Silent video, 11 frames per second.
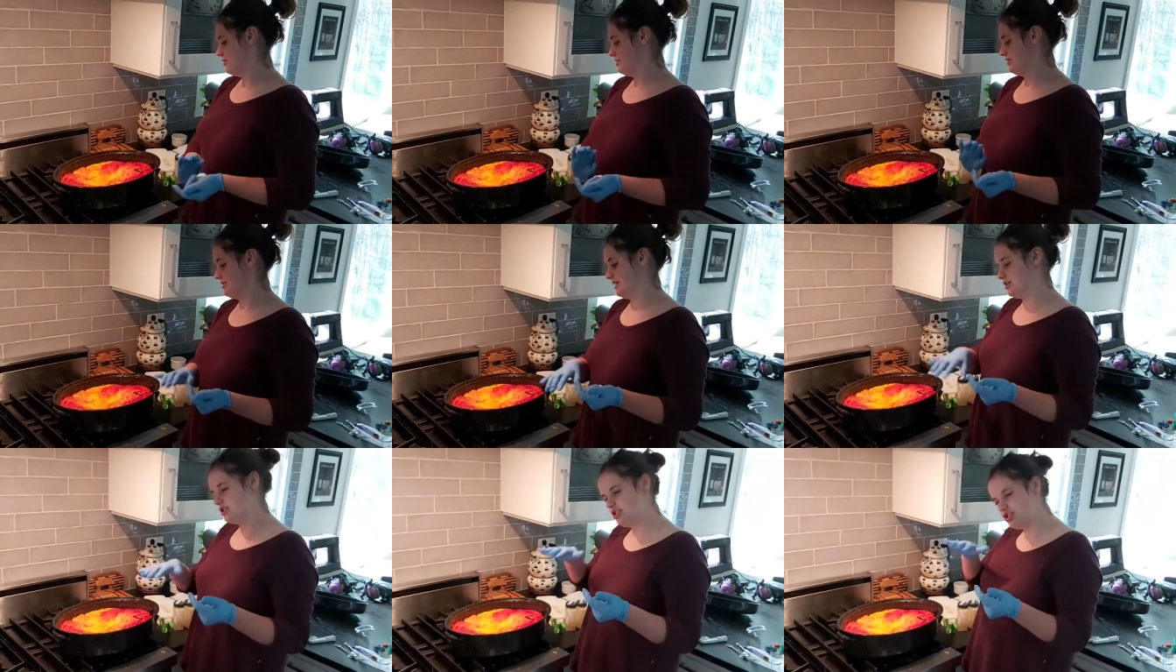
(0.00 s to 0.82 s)
So there's
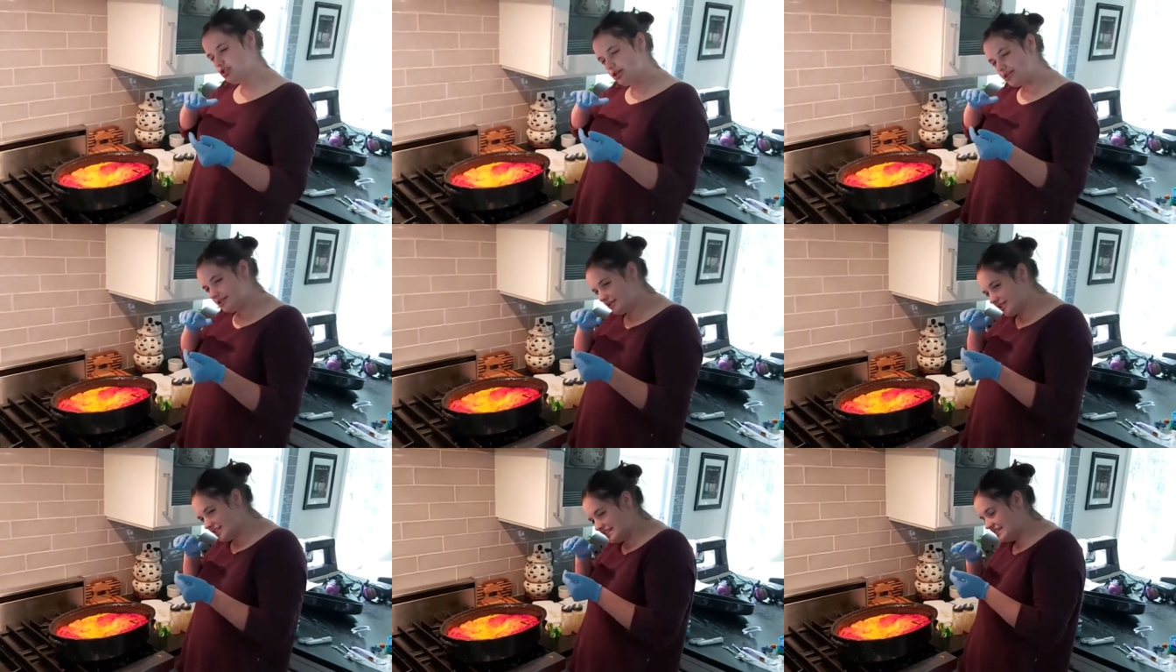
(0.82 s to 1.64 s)
like just
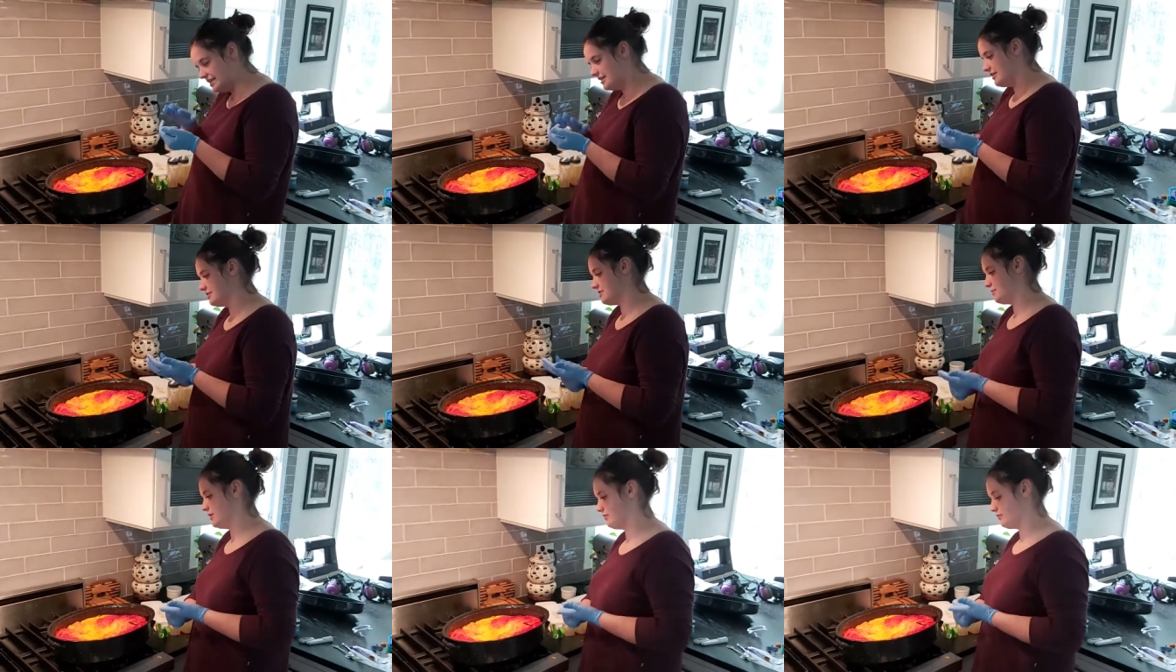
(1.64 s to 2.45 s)
a
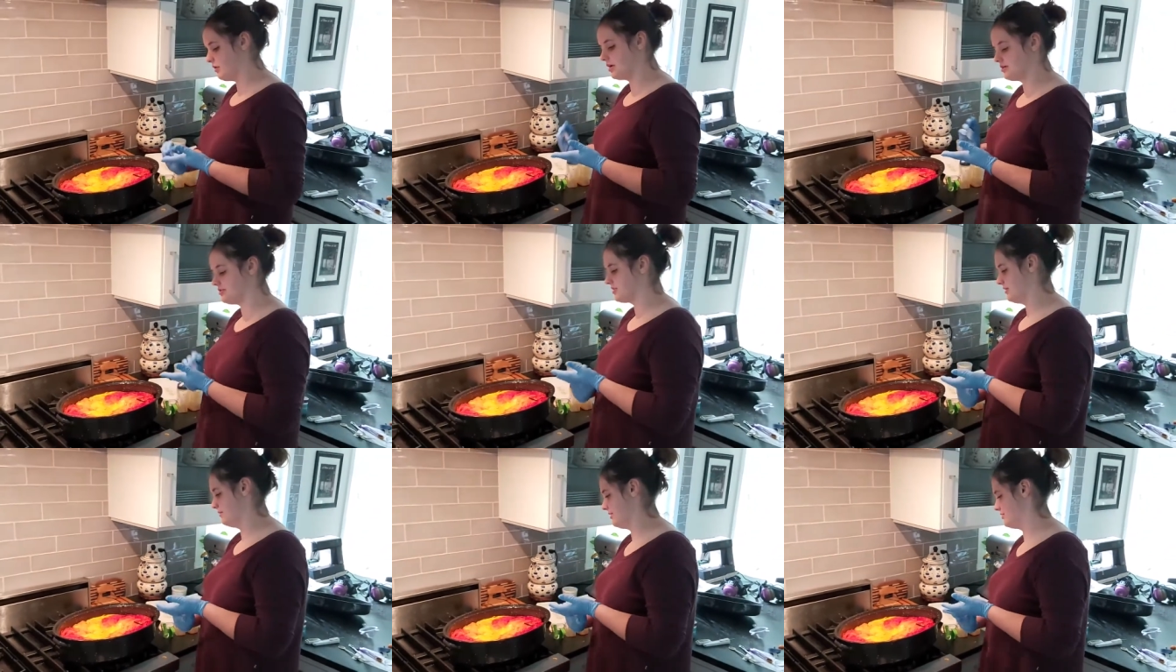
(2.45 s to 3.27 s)
teeniest bit of water
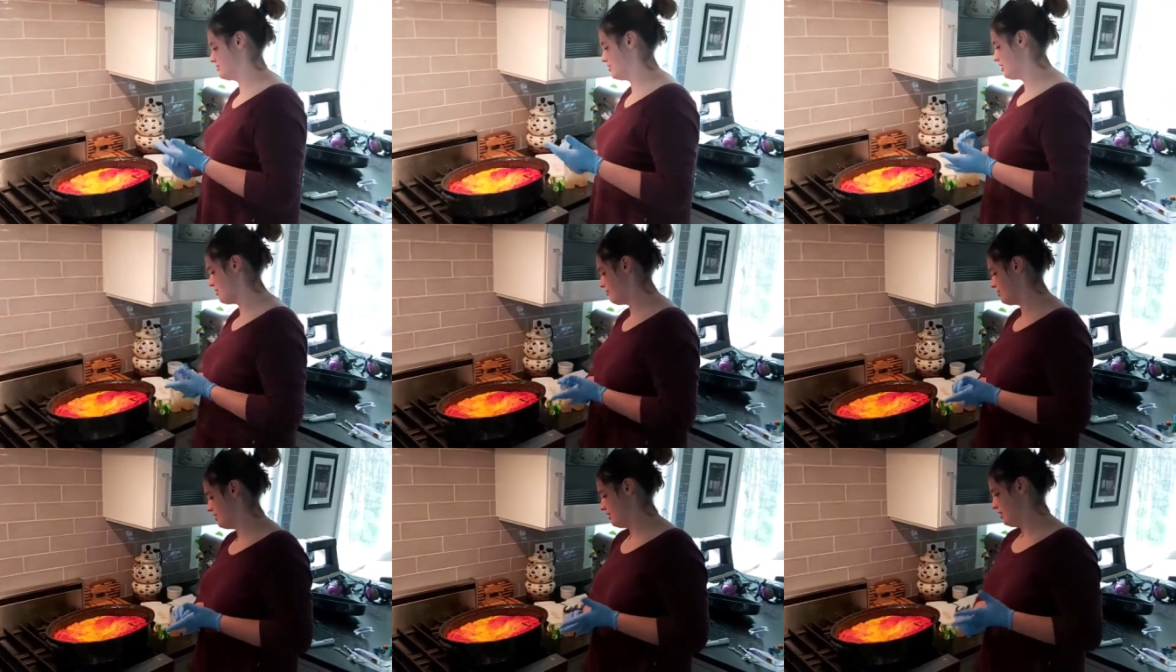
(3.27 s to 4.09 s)
skimming the top.
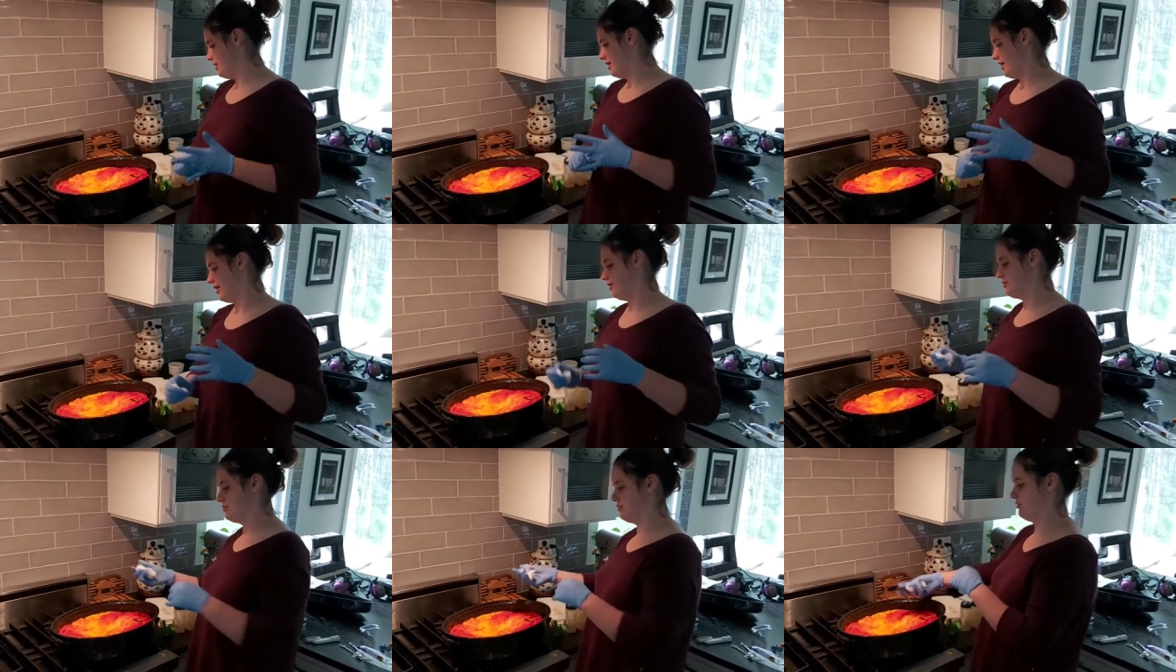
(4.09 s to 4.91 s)
I
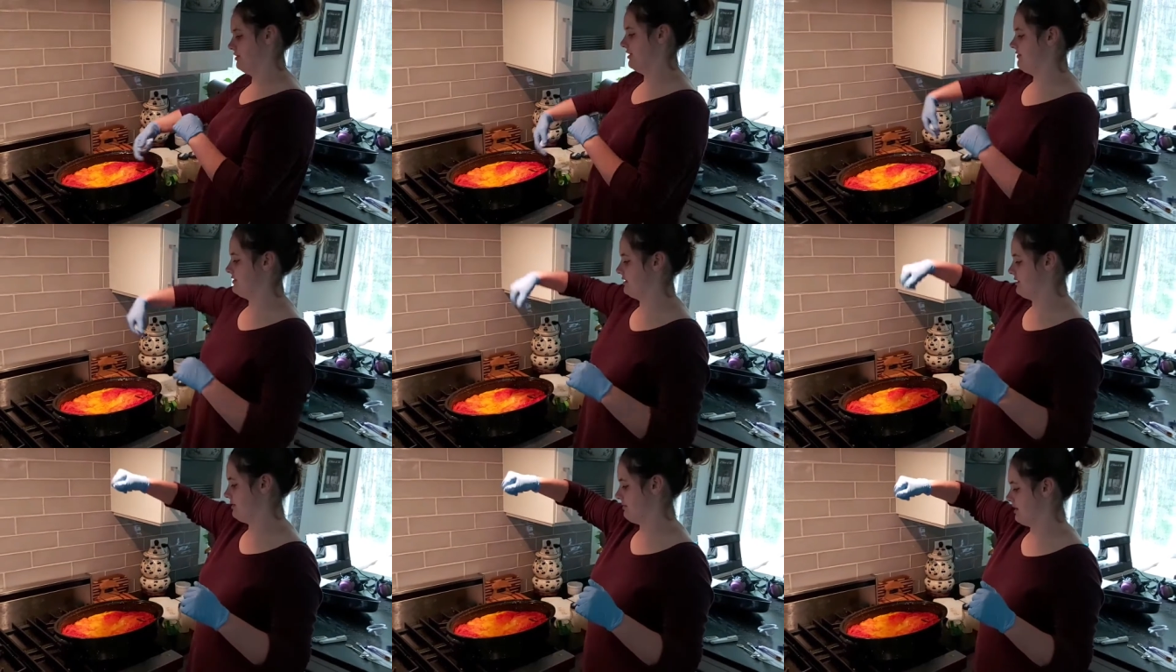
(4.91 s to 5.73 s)
also
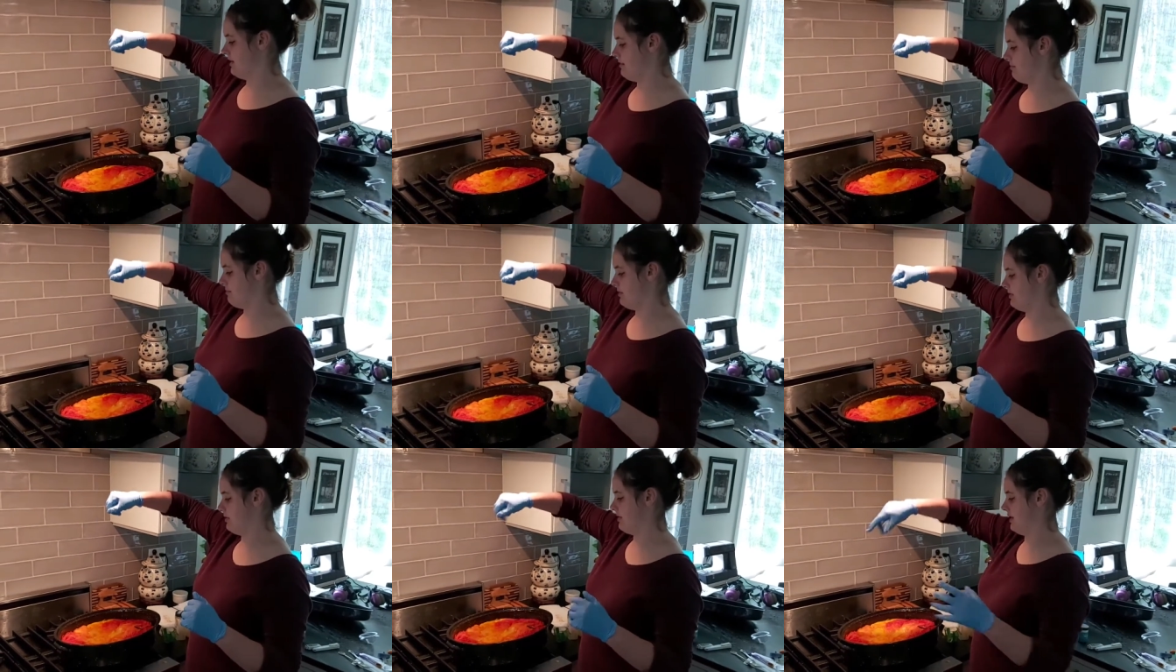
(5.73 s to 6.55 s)
lifted them up
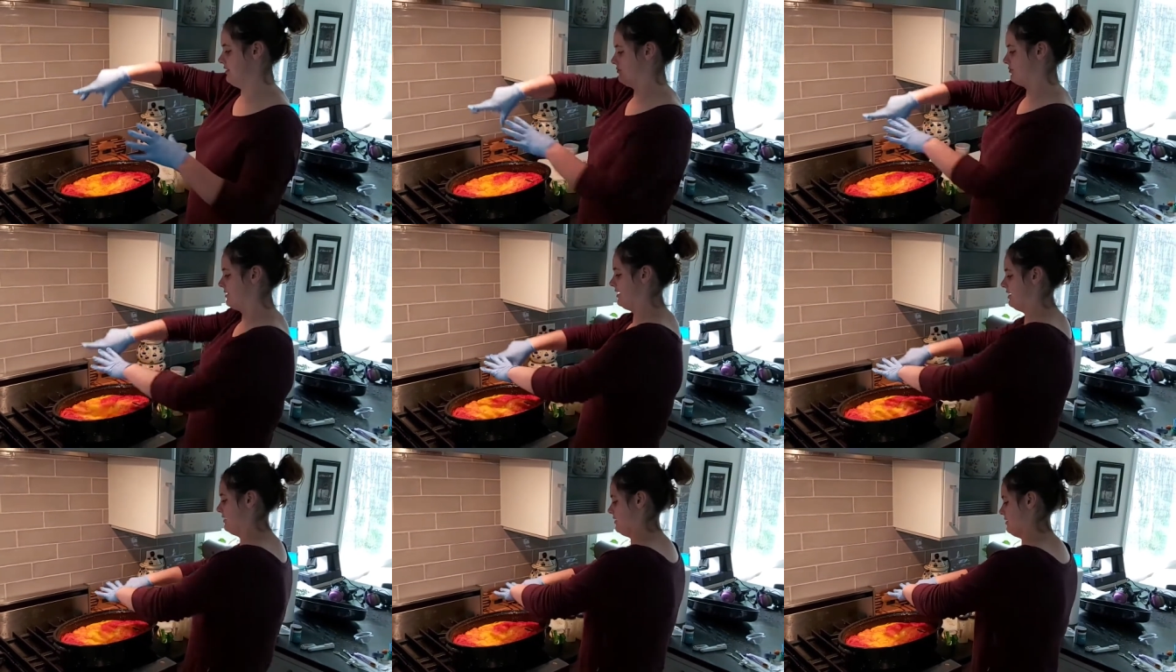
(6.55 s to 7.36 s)
and
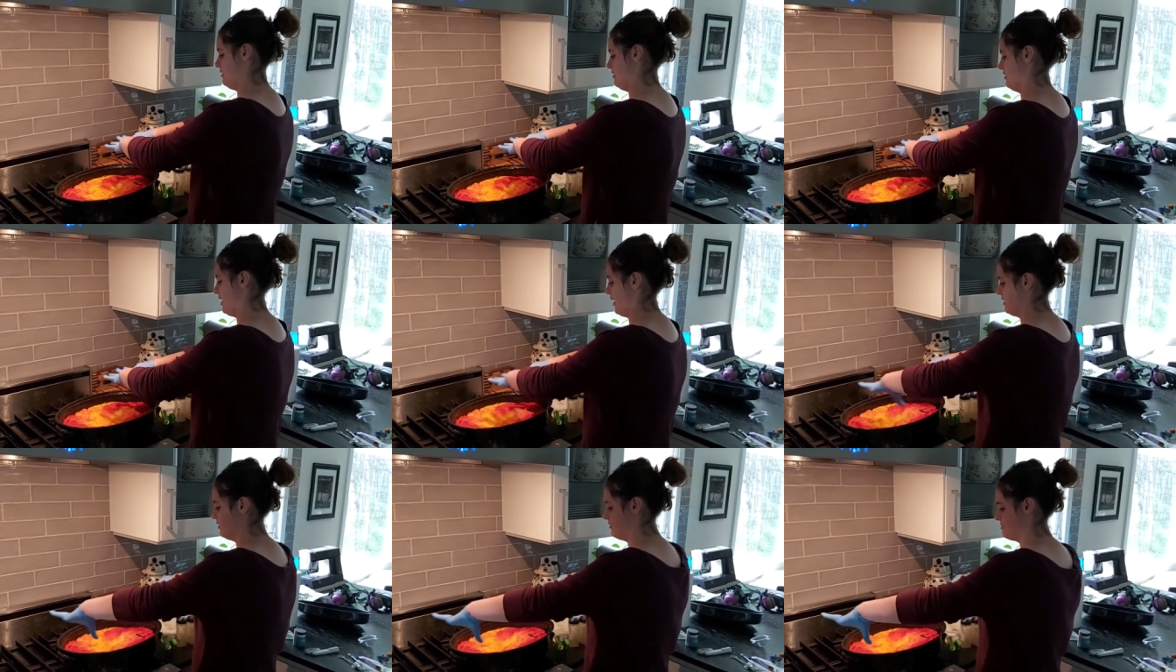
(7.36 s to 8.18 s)

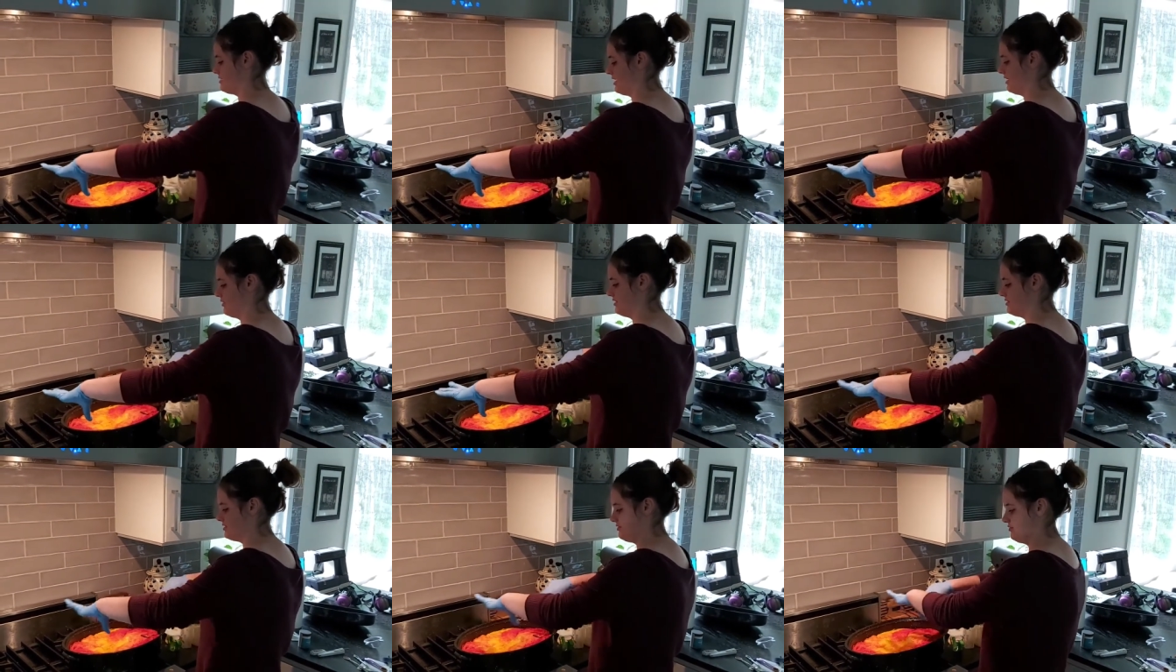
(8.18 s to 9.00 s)
realigned them, so now they're
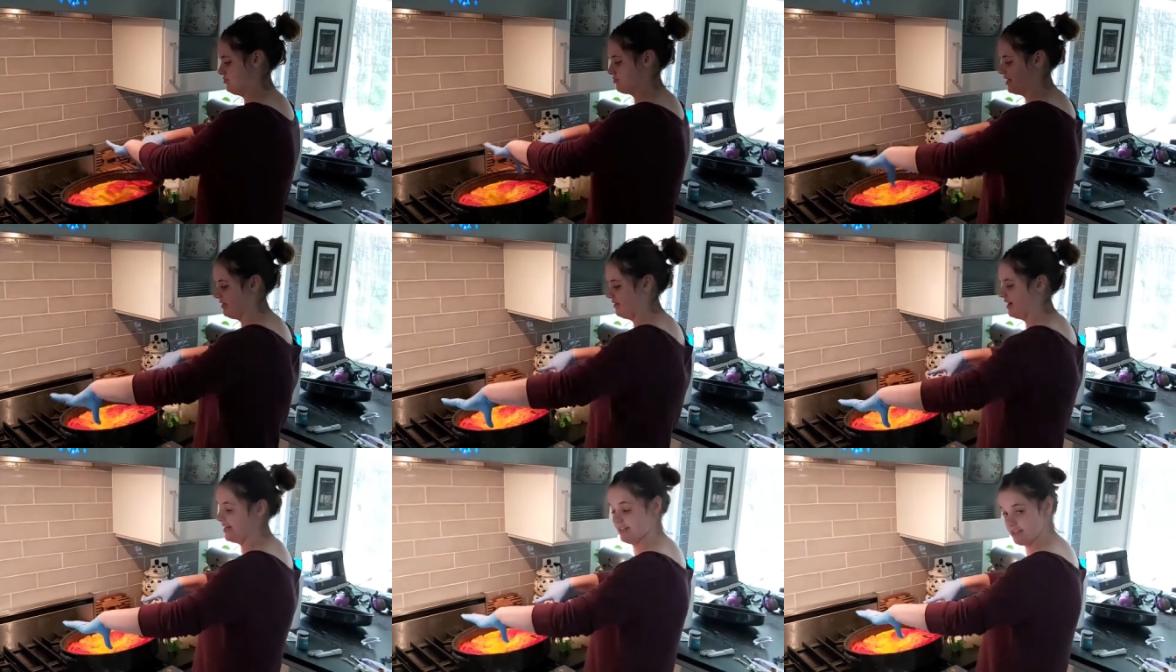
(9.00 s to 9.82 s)
as straight a
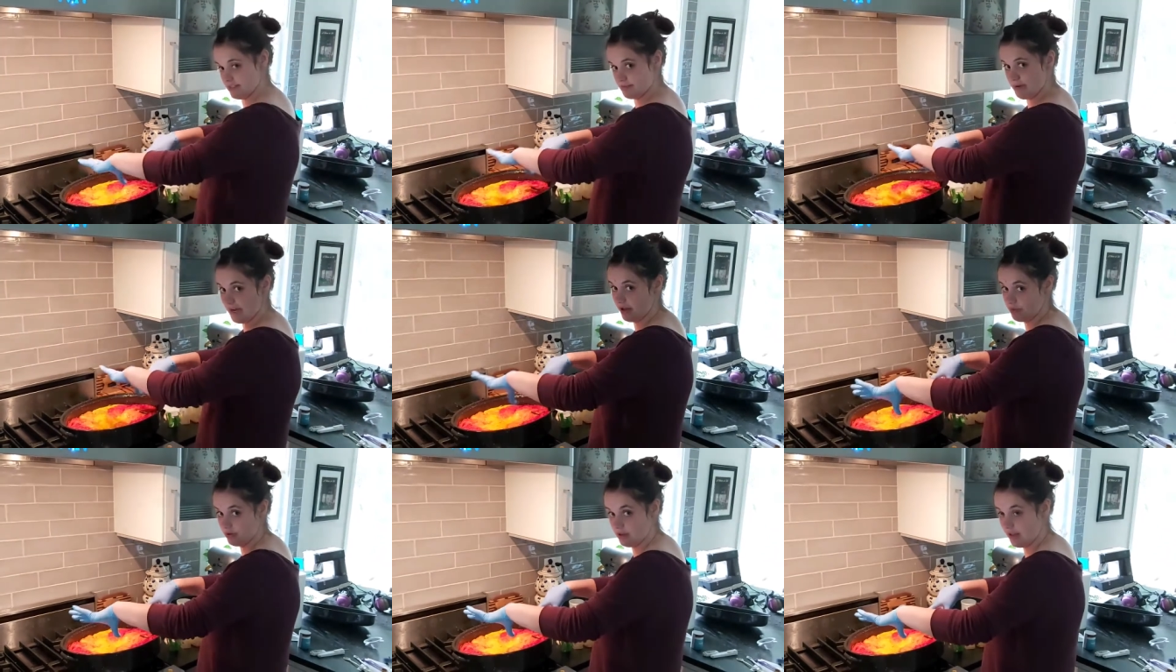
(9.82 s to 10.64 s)
line as this pen will